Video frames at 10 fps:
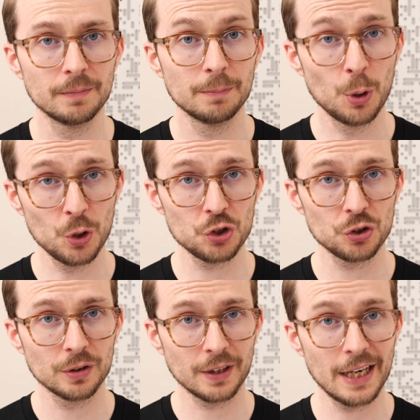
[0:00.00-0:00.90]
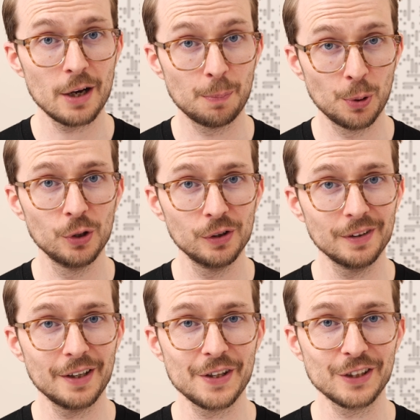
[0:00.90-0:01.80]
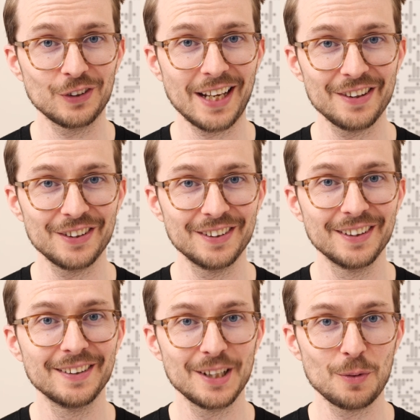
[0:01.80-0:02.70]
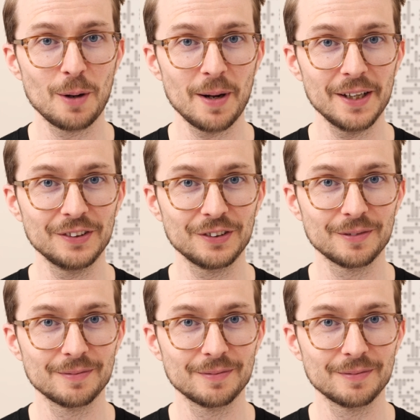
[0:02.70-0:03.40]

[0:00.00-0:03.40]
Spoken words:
Push can now pull everything together in one place.